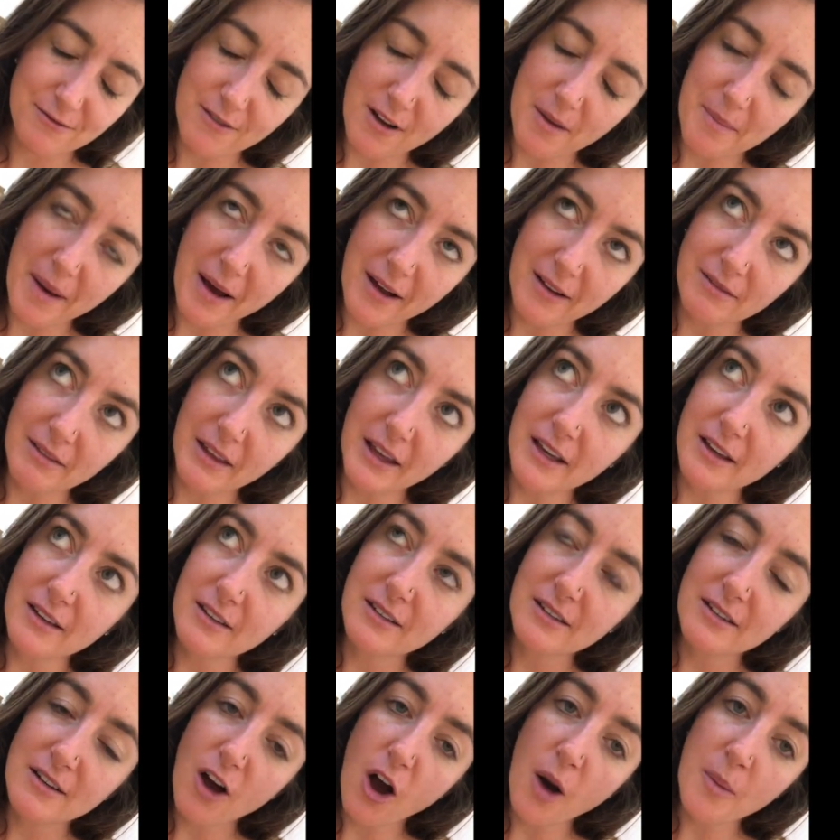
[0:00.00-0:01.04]
about like
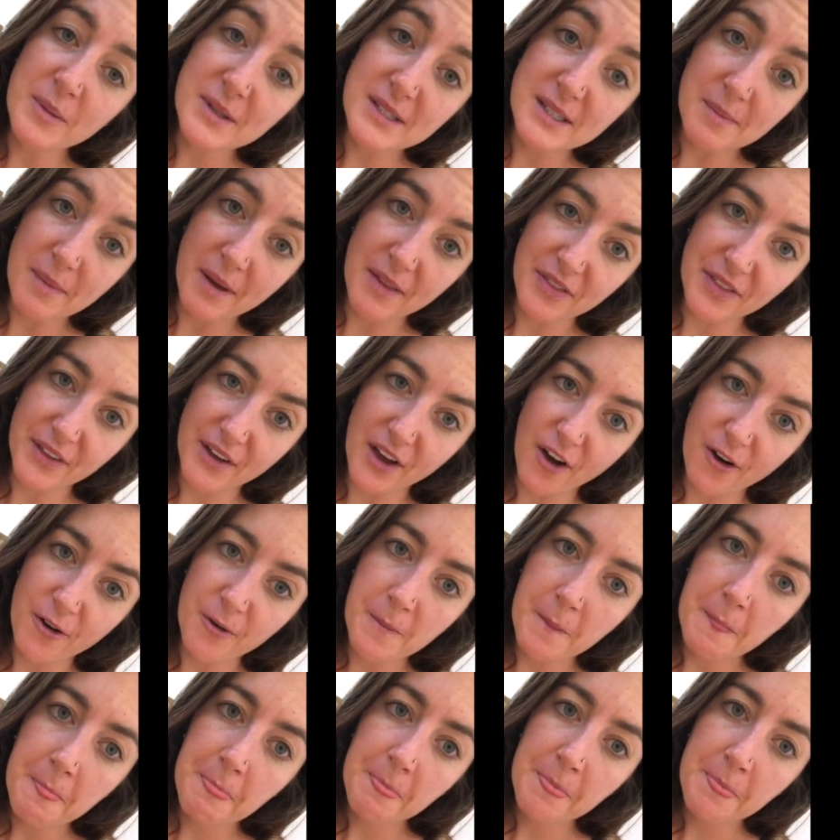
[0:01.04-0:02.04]
almost a month ago.